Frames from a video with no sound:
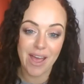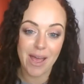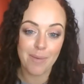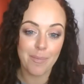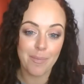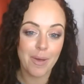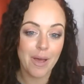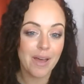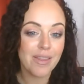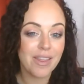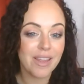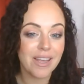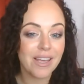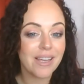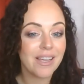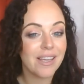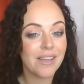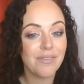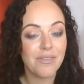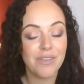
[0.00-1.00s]
fair, but I
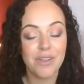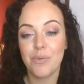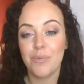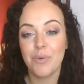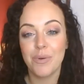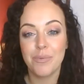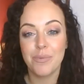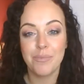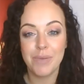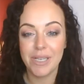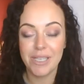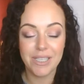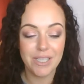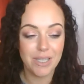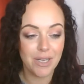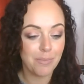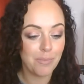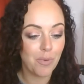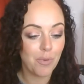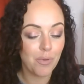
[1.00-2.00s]
think if you were
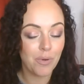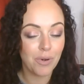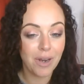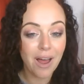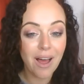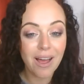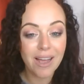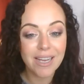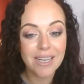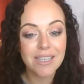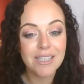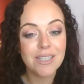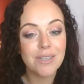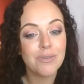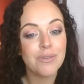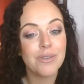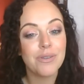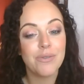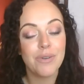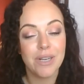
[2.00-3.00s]
medium or light,
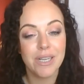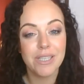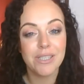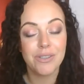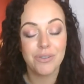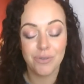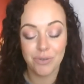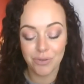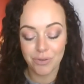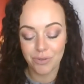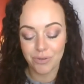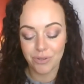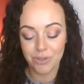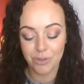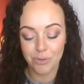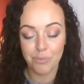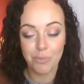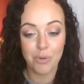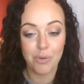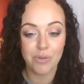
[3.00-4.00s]
you would really struggle
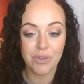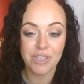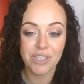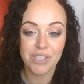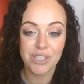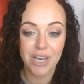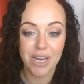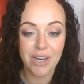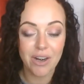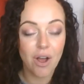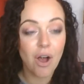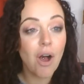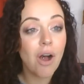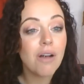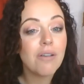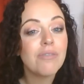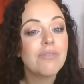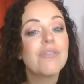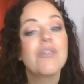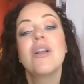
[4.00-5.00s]
to pull this shade
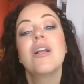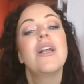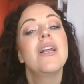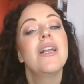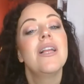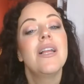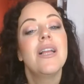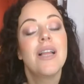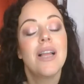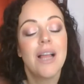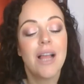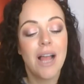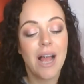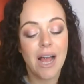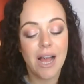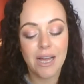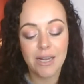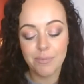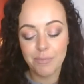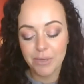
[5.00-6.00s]
off.
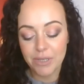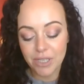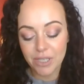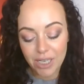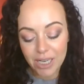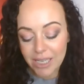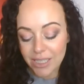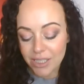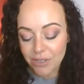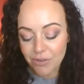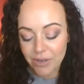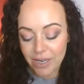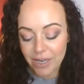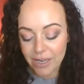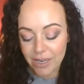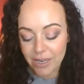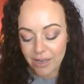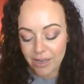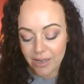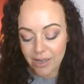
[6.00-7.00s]
And but the glitter in
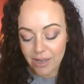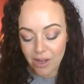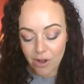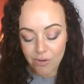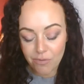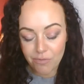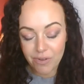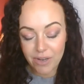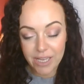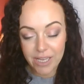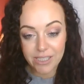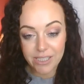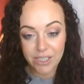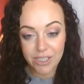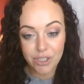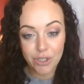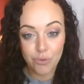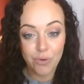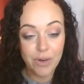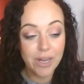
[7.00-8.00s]
it hopefully
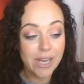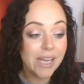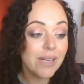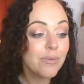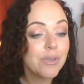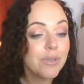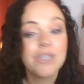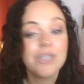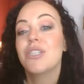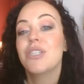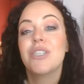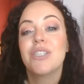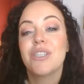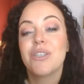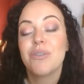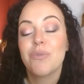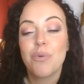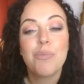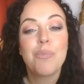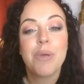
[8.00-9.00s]
isn't green, which
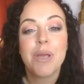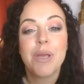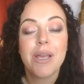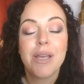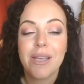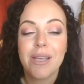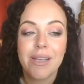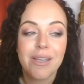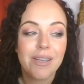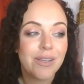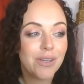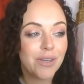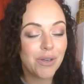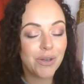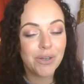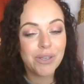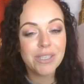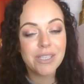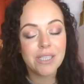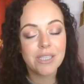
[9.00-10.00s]
would be
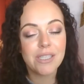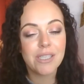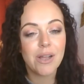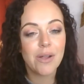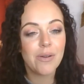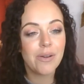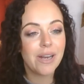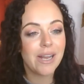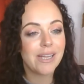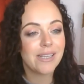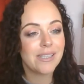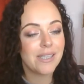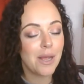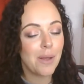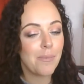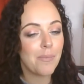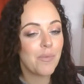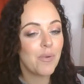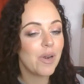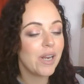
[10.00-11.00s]
good. So let's
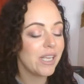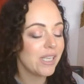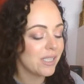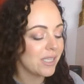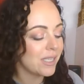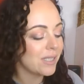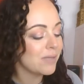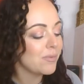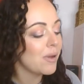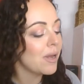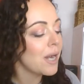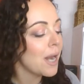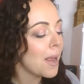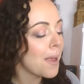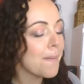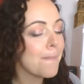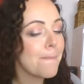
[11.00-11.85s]
release this one.